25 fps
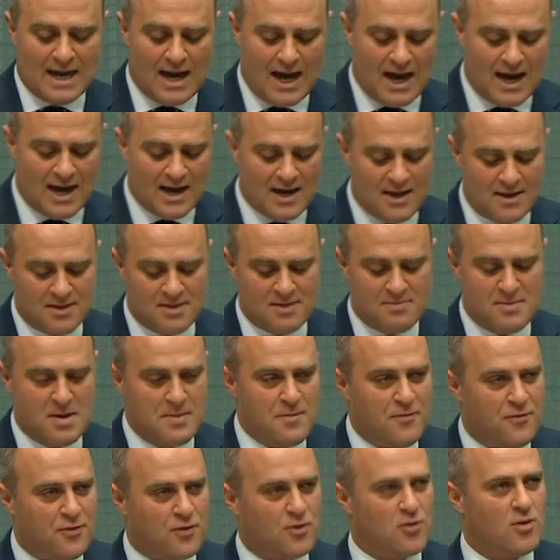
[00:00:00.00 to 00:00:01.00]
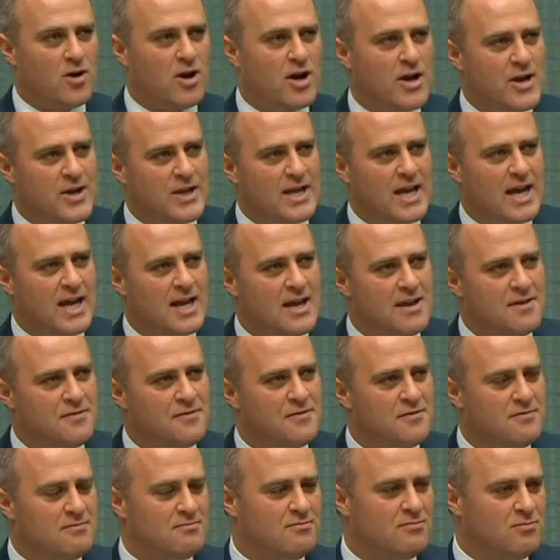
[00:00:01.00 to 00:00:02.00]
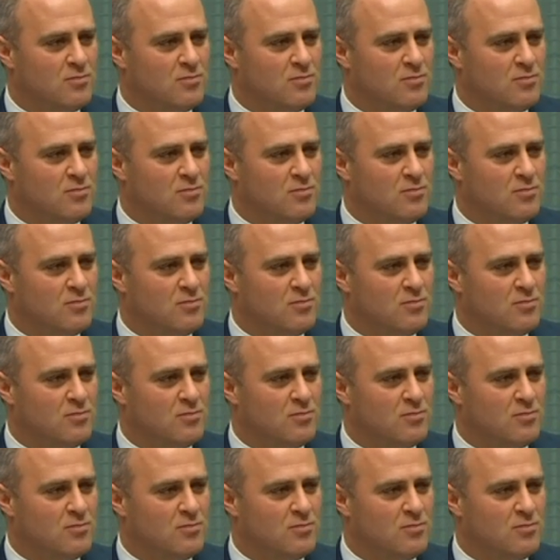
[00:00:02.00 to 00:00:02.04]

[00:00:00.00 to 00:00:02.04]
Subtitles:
the member for Corio gave,